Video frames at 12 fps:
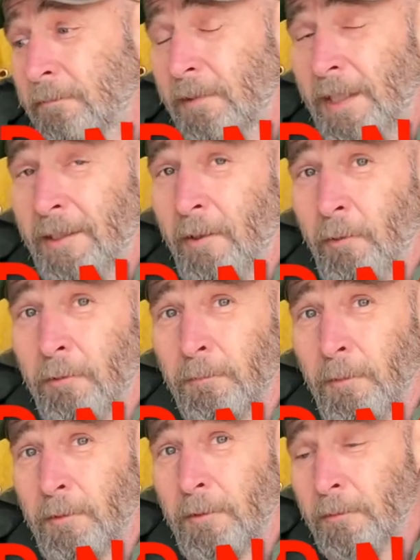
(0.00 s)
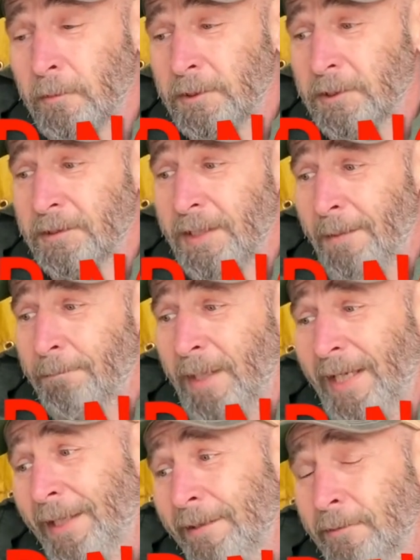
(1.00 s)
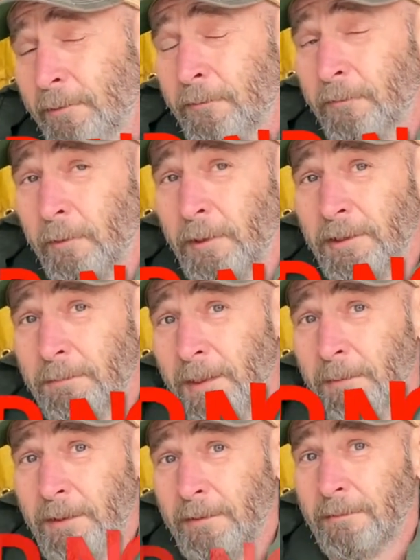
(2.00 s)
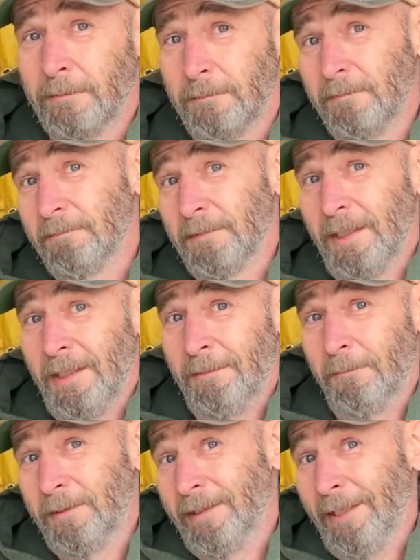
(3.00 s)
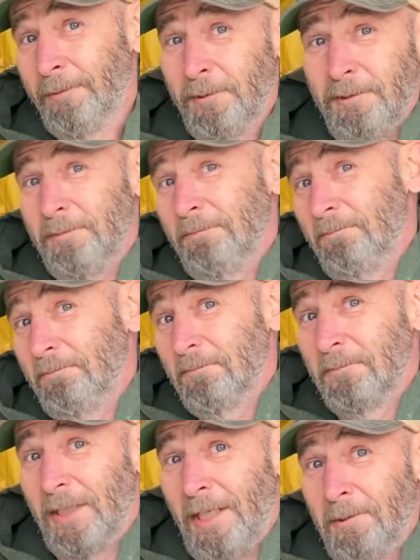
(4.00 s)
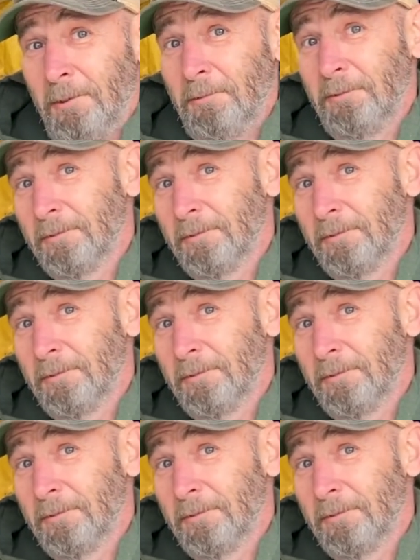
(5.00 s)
on an old motor, which is not bad, 240s maybe, with nitrous. God knows.